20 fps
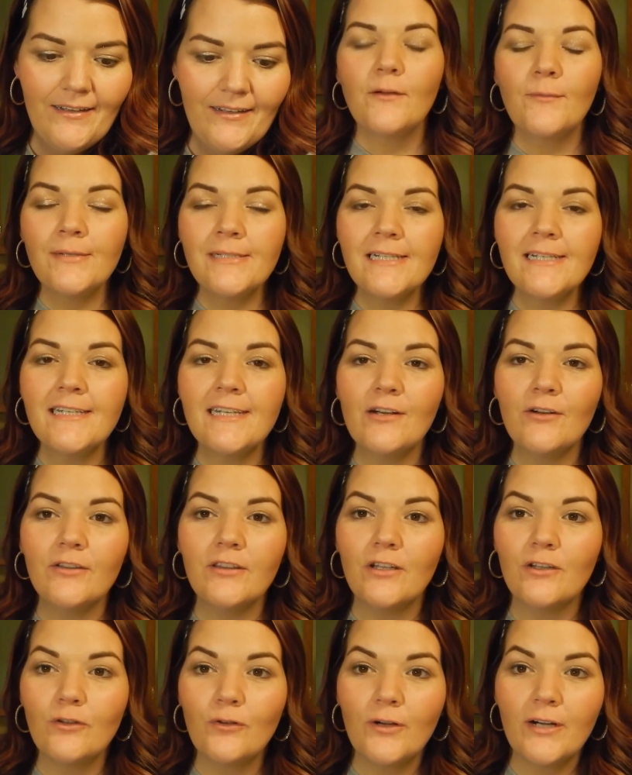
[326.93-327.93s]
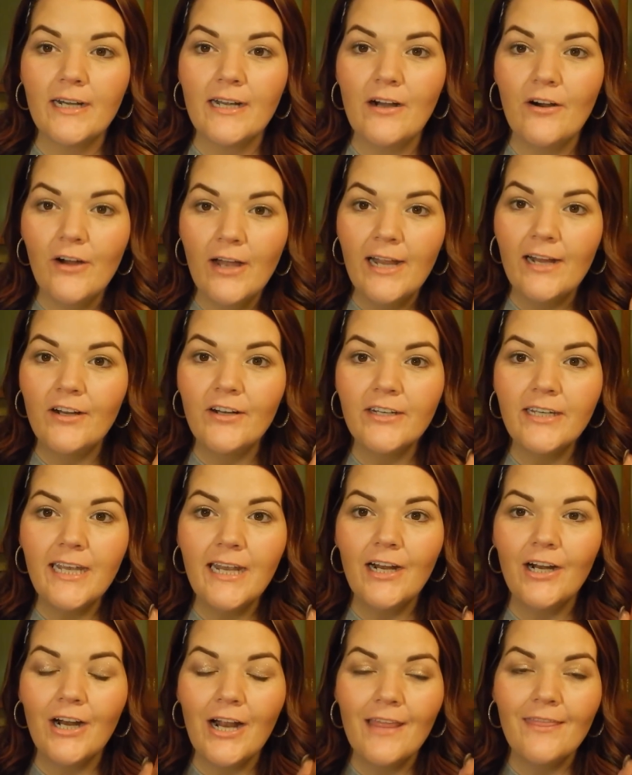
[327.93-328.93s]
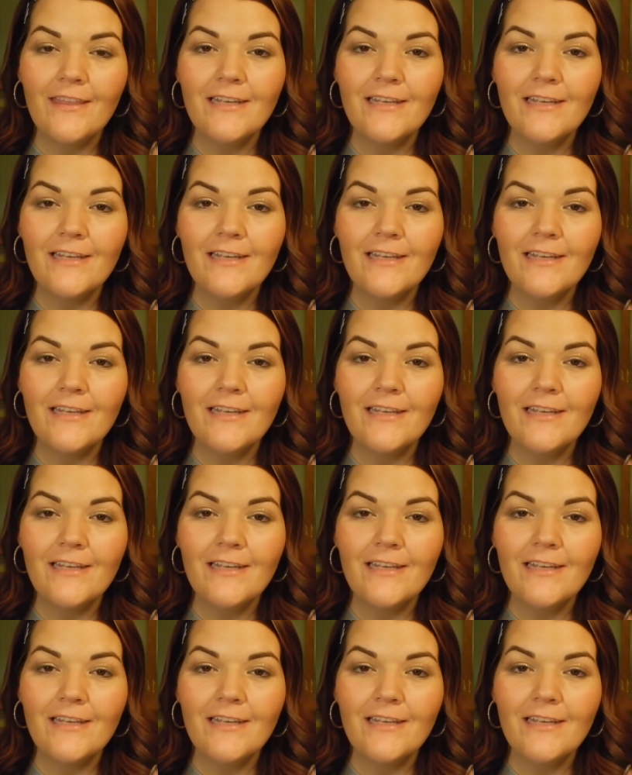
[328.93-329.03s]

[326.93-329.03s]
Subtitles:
There was a deal on the L'Oreal hair care.